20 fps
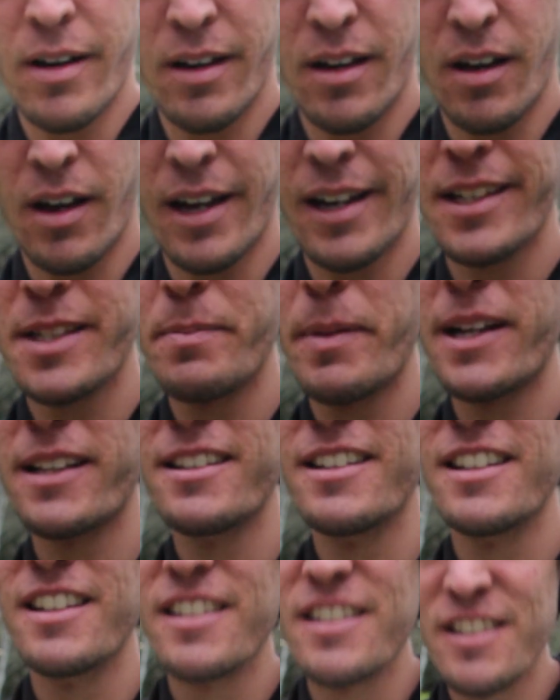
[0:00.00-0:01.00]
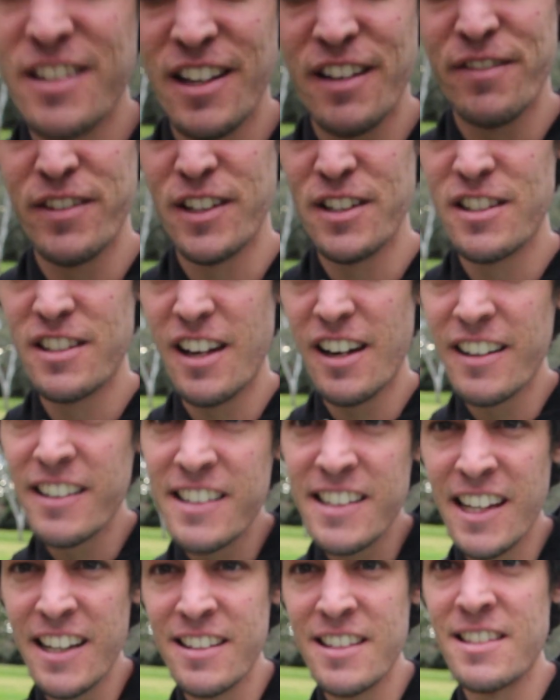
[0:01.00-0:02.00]
I expected it, if it started
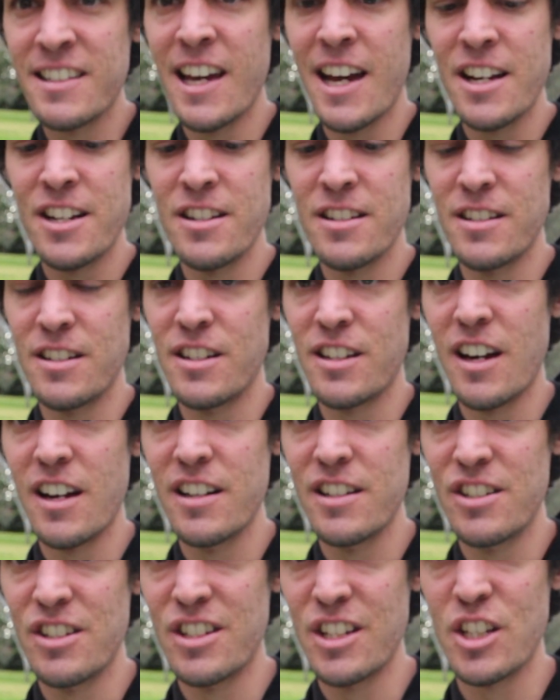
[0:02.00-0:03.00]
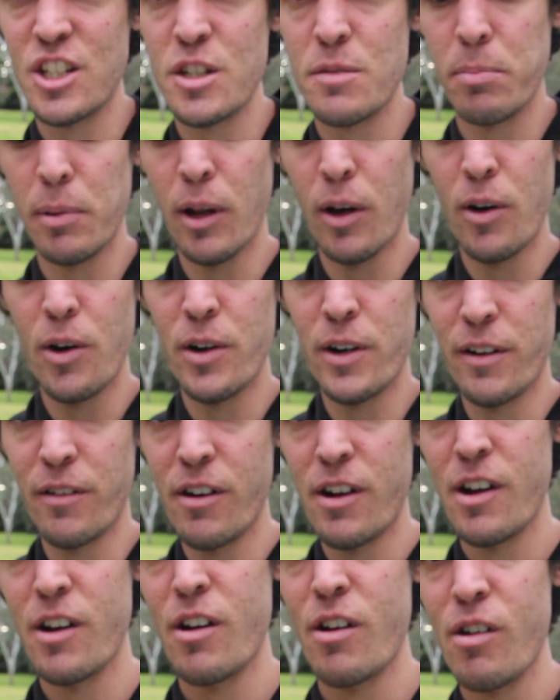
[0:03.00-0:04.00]
to get these gashes, it to kind of just explode and
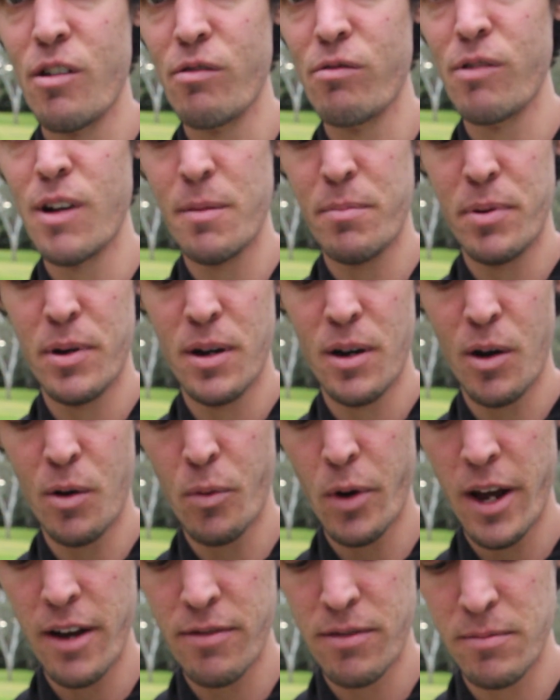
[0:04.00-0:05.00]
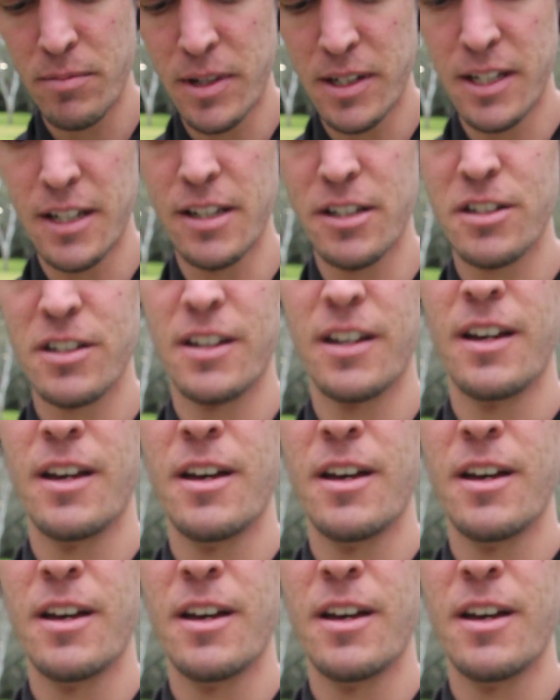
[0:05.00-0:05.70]
rip away from the disc.